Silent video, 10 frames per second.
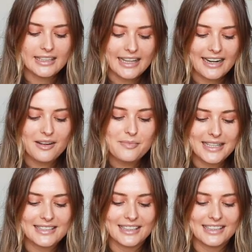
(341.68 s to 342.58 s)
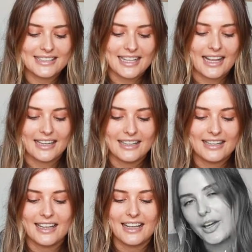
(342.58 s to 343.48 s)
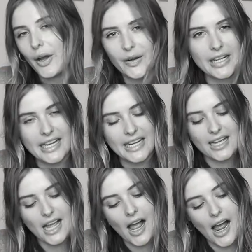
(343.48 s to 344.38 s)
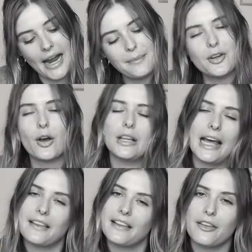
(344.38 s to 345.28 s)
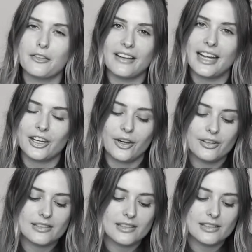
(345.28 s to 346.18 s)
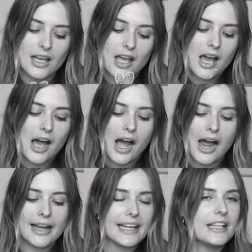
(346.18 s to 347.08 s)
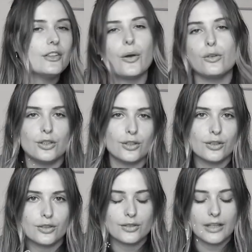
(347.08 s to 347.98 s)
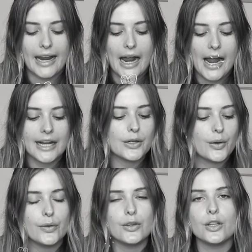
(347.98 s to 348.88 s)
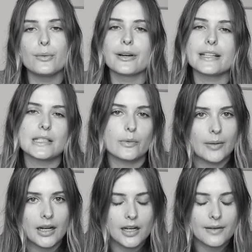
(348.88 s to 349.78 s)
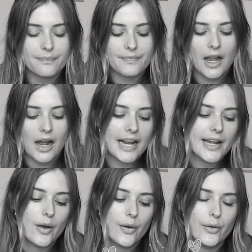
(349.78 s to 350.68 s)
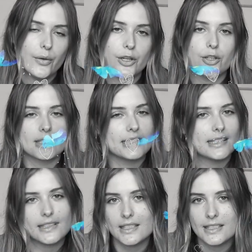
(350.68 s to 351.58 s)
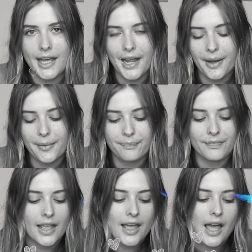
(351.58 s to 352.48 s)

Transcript: The letter basically said, Cody, I'm not like the other fangirls. I know you. Like, I know that you were a swimmer. I know your sister's name.